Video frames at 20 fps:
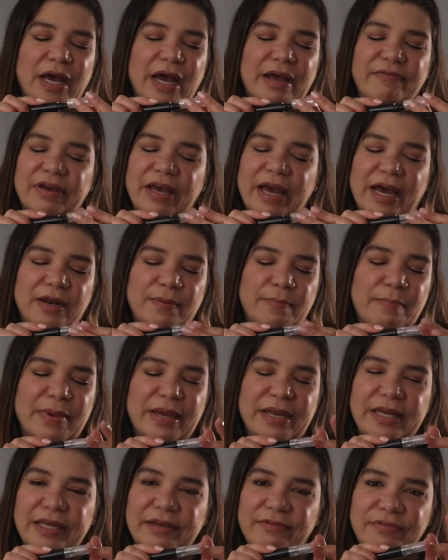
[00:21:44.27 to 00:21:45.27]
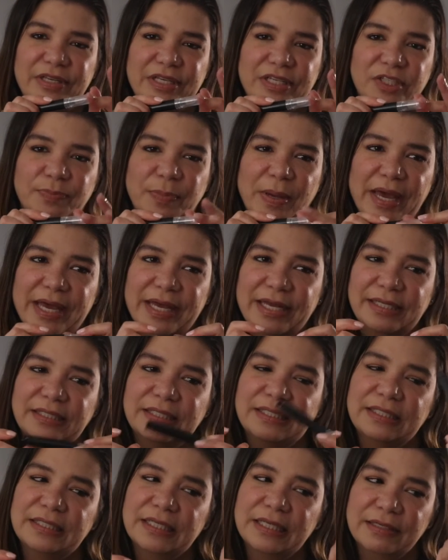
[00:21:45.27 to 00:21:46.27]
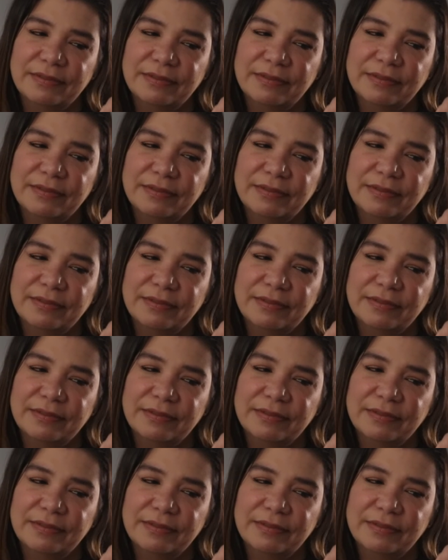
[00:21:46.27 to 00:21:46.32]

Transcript: I've had many of these pens.